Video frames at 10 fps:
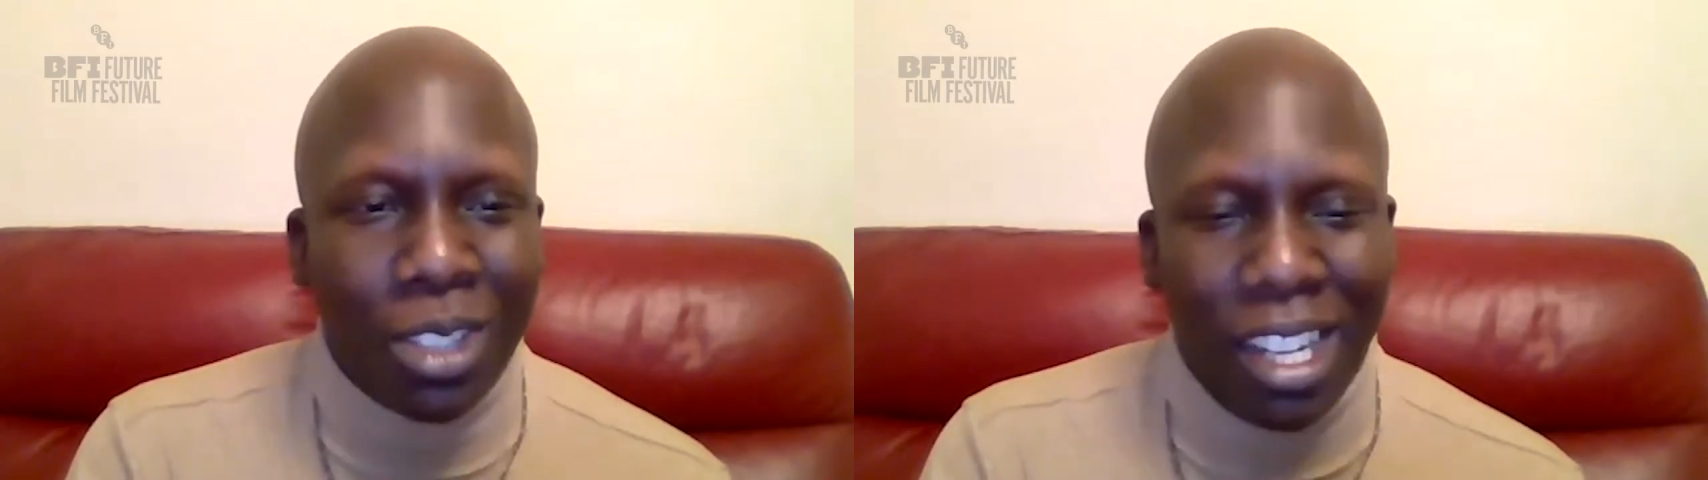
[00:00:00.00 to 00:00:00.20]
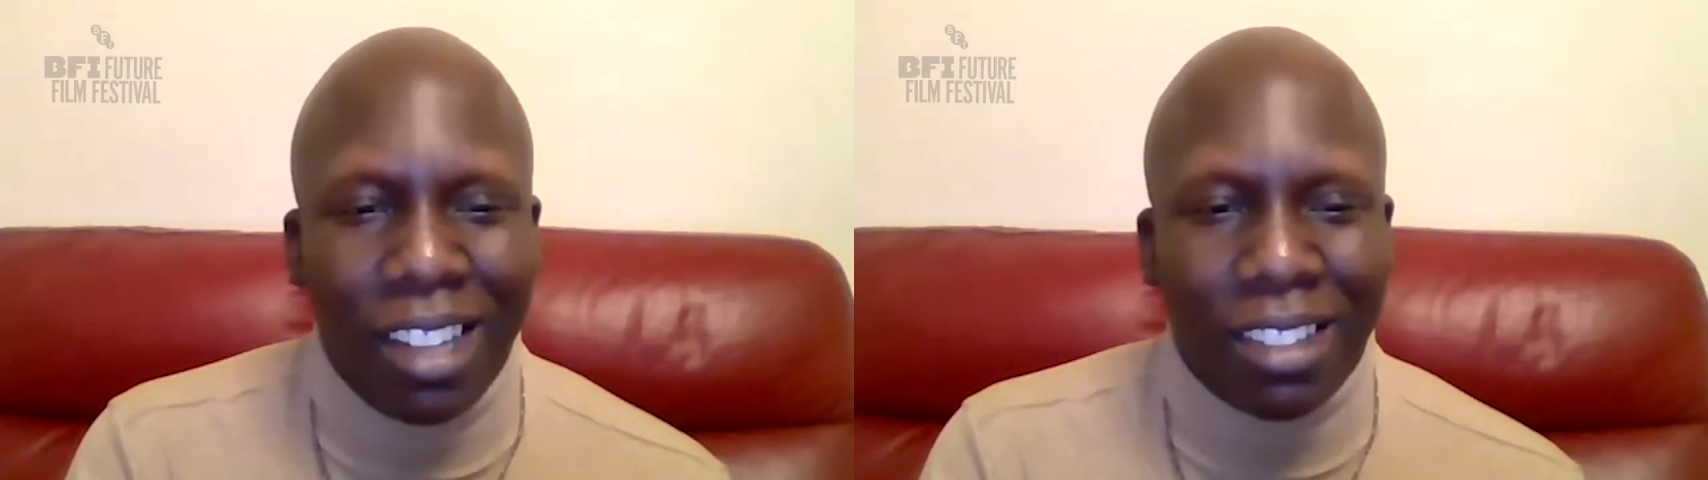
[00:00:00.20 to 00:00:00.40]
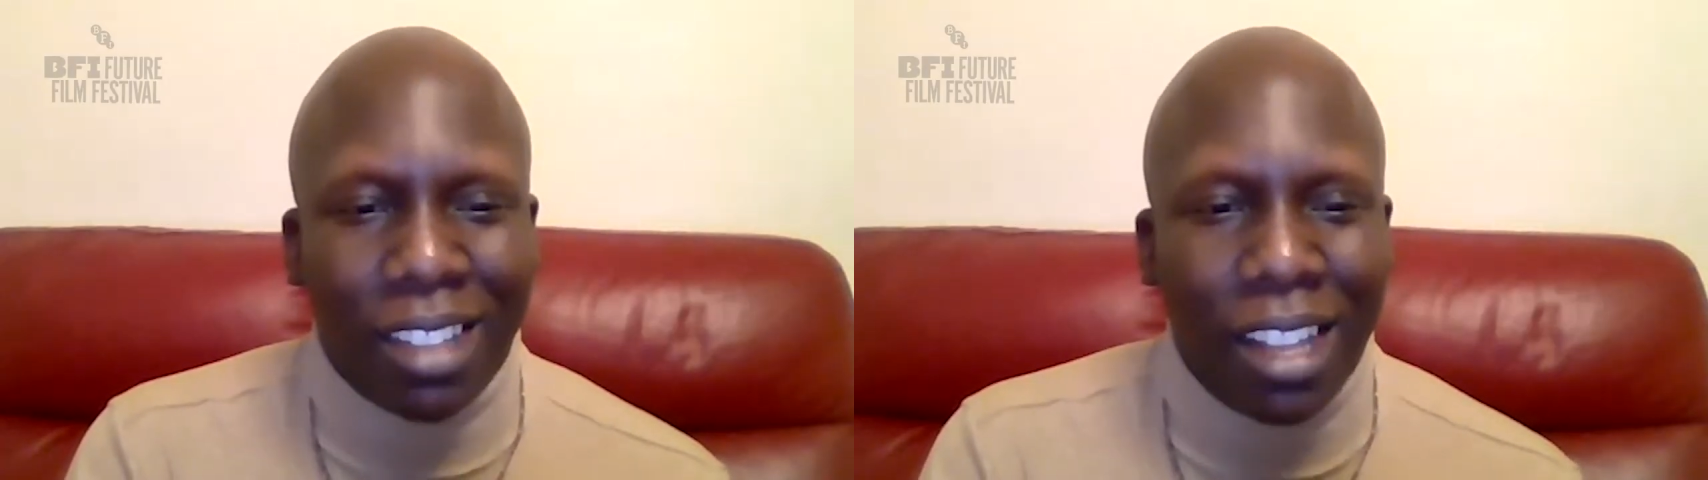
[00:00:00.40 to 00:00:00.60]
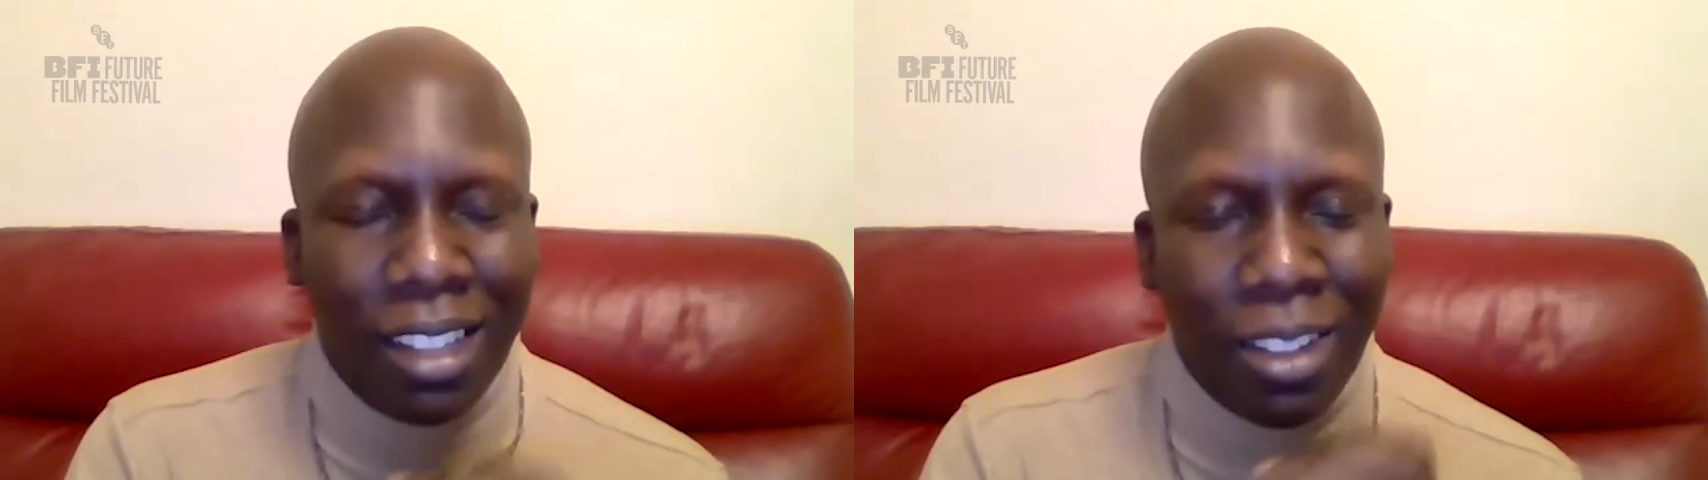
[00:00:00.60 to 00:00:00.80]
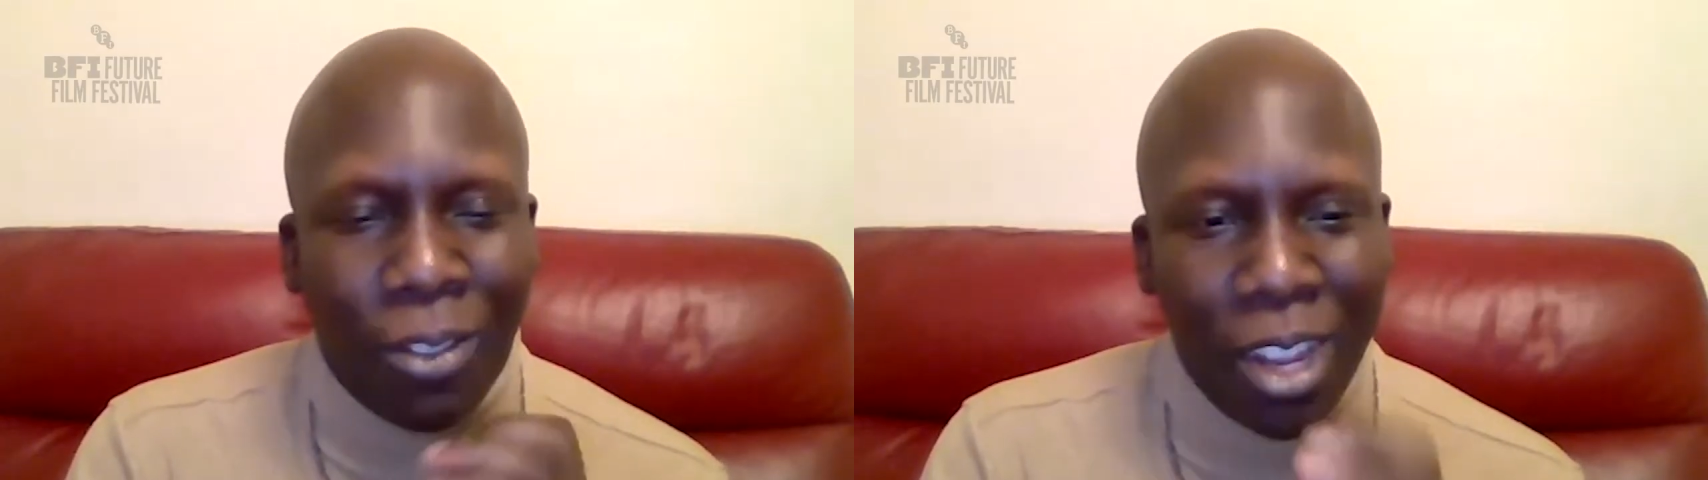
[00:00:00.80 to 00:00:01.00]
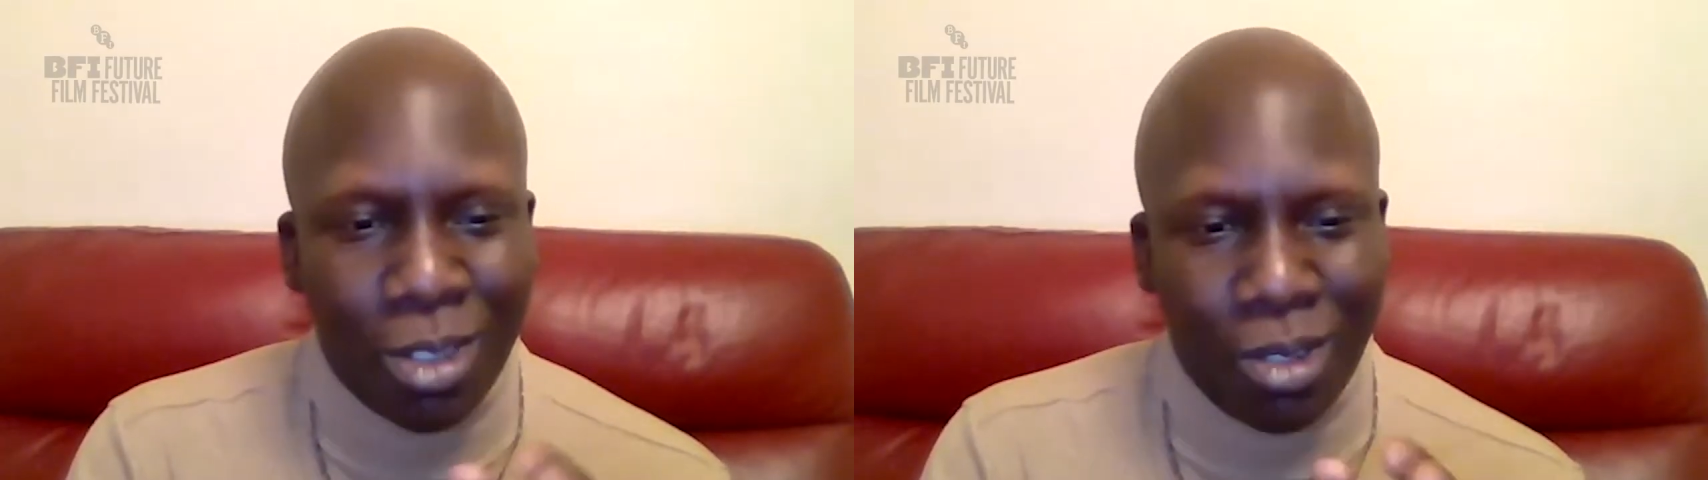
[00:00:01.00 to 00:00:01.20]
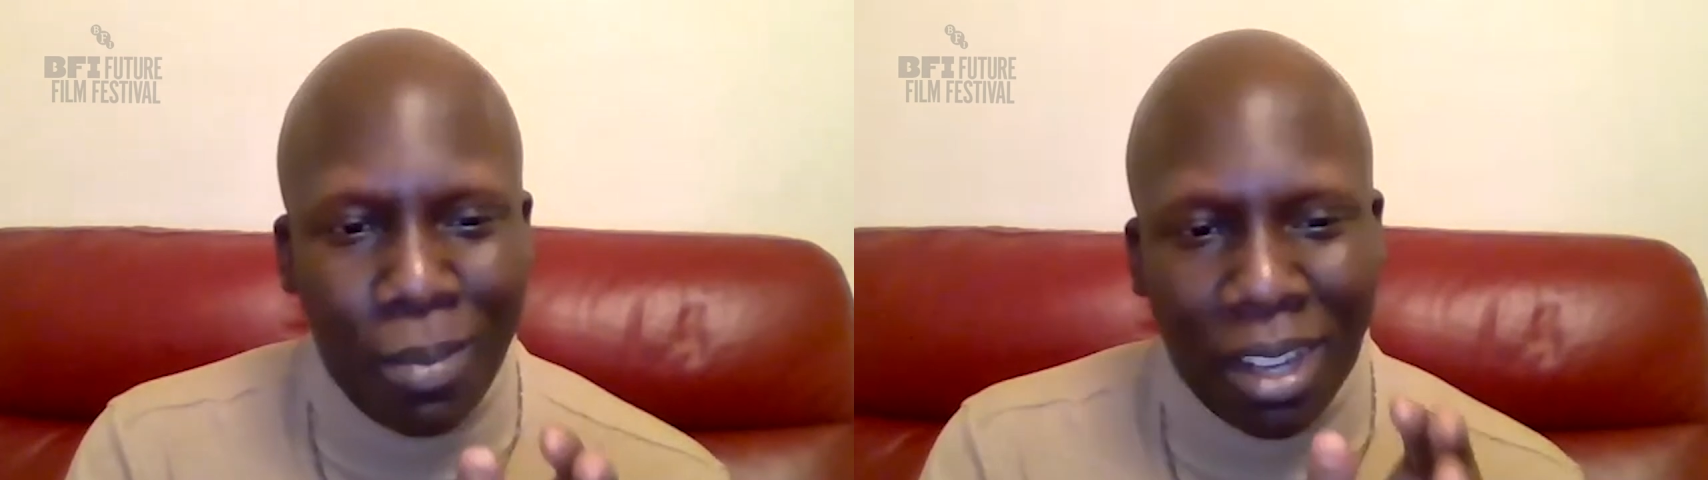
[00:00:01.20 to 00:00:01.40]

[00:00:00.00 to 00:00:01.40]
task after the first one,